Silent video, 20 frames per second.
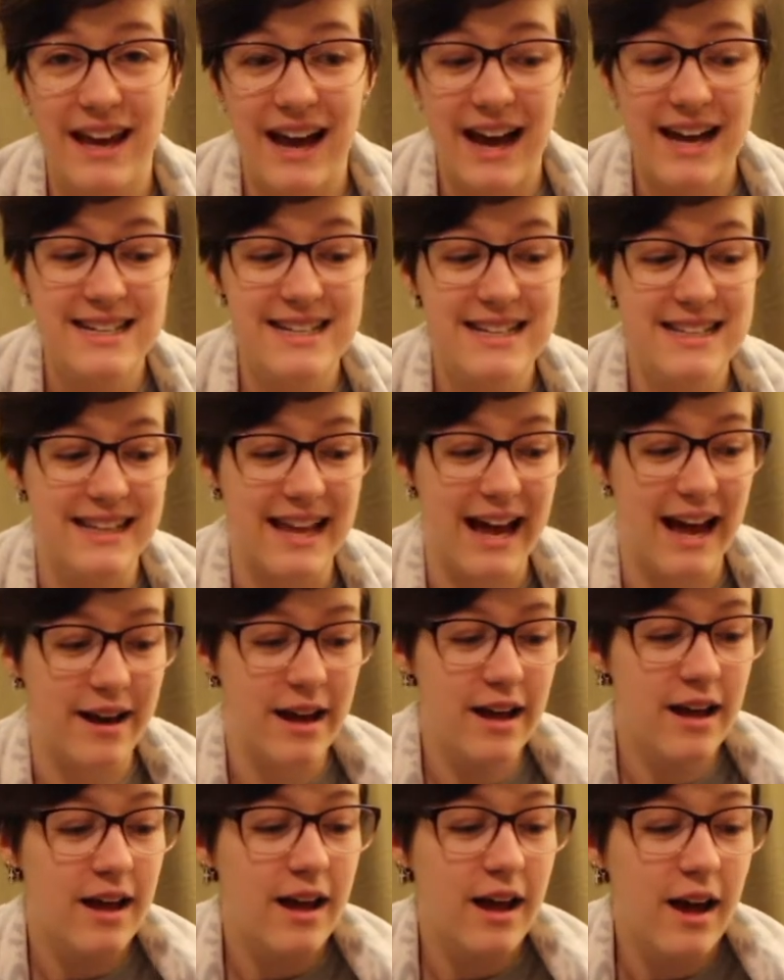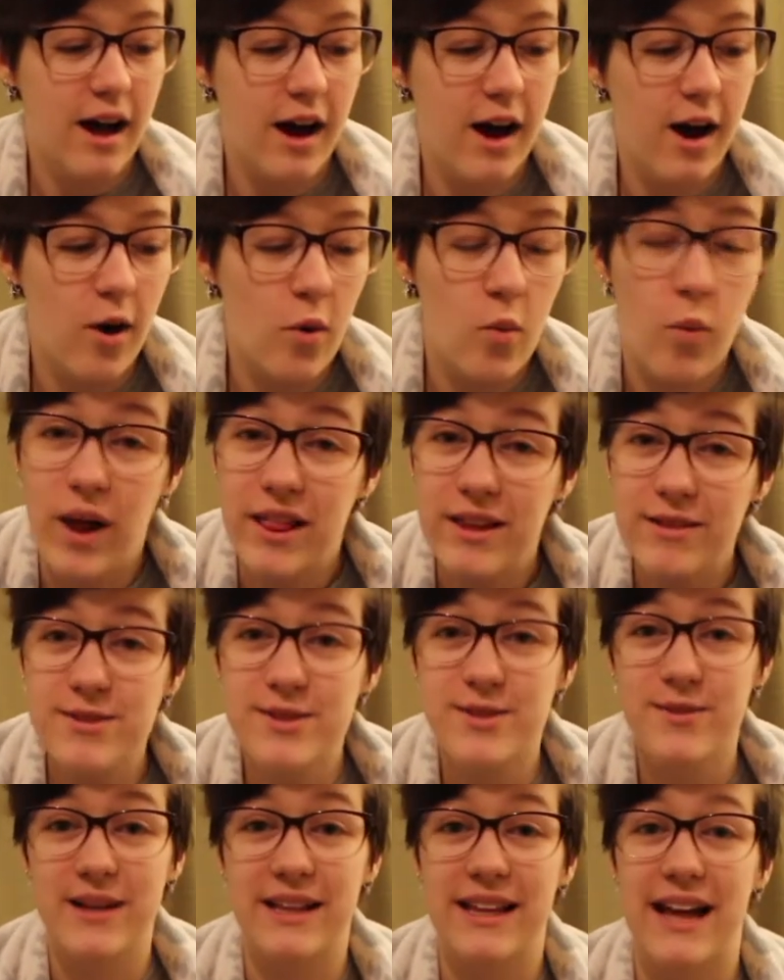I did that. While I
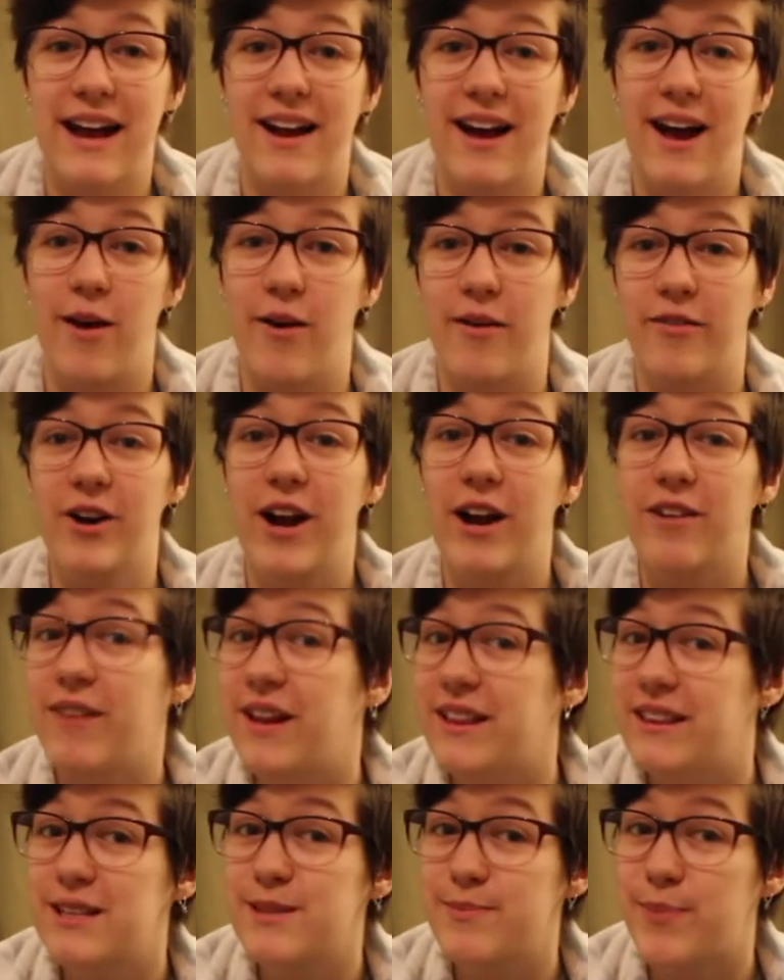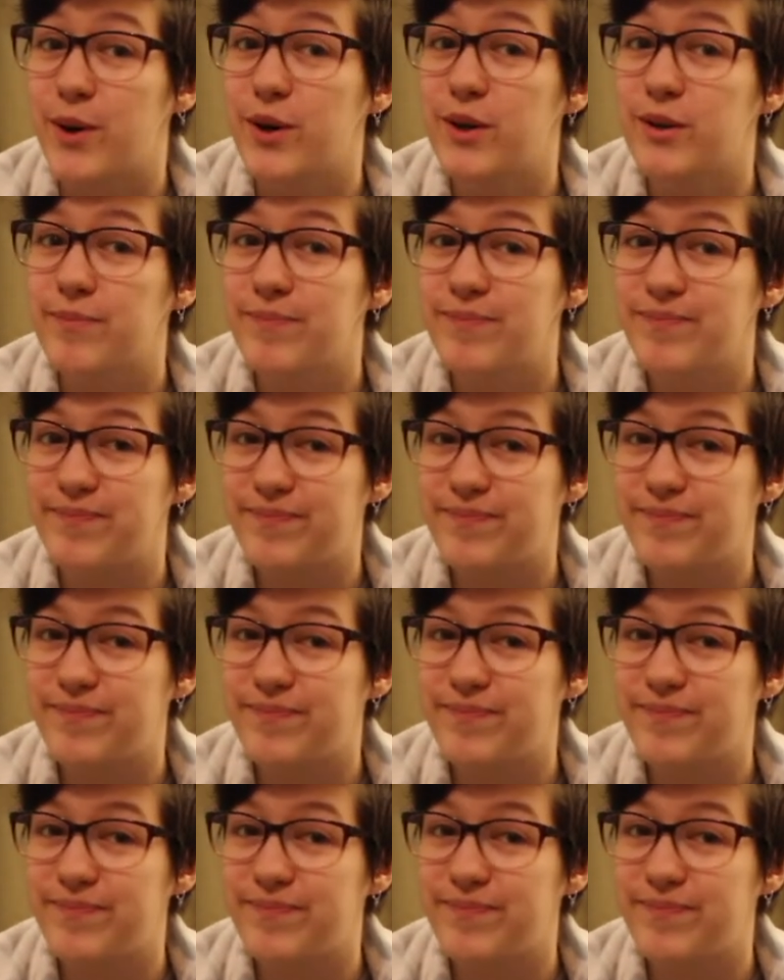was doing that, however, I read this book.